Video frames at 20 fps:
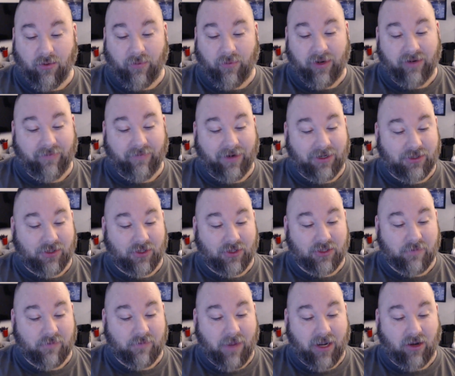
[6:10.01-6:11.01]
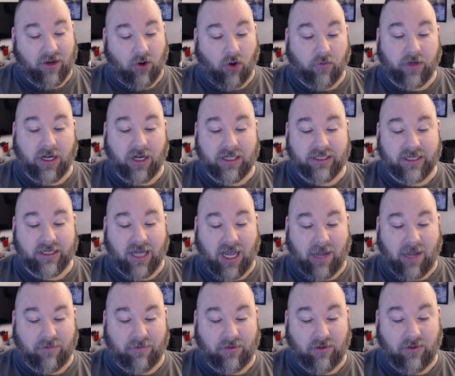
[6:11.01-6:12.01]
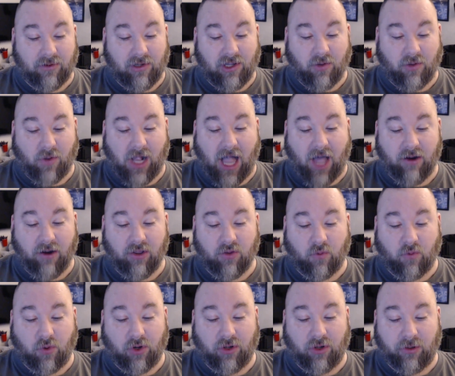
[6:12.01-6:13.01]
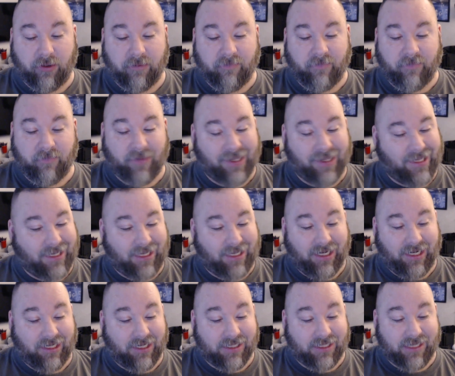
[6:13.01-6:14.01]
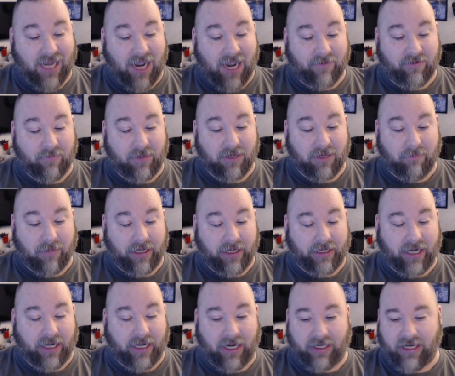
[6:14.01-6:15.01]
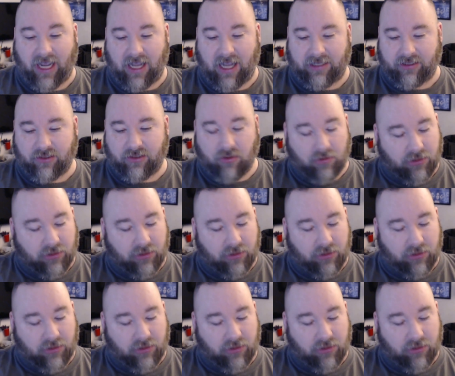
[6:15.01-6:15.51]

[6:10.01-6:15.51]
When adventurers make an overnight stop while out in the world, it doesn't have to be a mundane task.